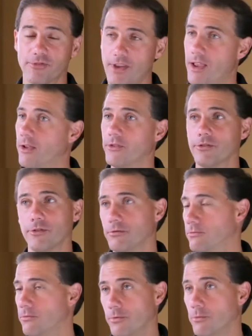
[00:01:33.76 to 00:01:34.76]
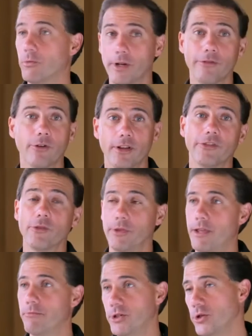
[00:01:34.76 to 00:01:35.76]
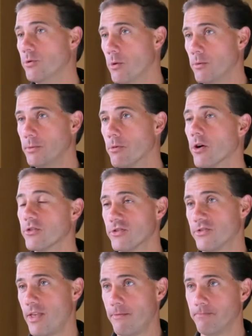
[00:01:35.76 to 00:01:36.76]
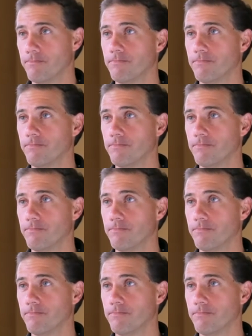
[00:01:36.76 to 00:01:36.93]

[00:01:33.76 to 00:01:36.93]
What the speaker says: sales or whatever it is that they would do when we purchase them.